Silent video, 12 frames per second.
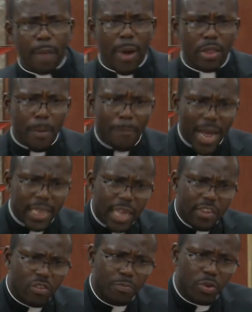about a
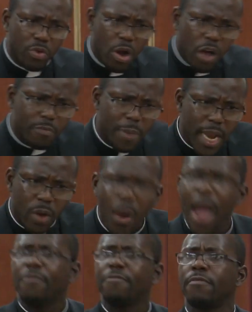partnership between husband and
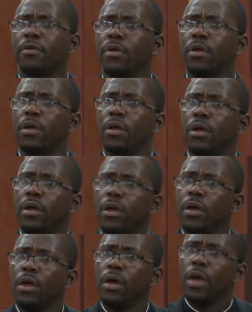wife.
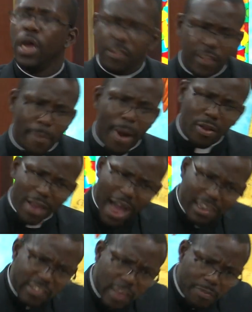It's about
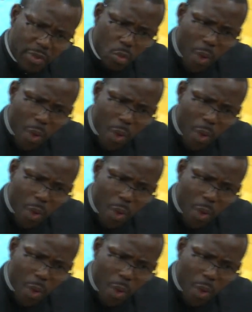accepting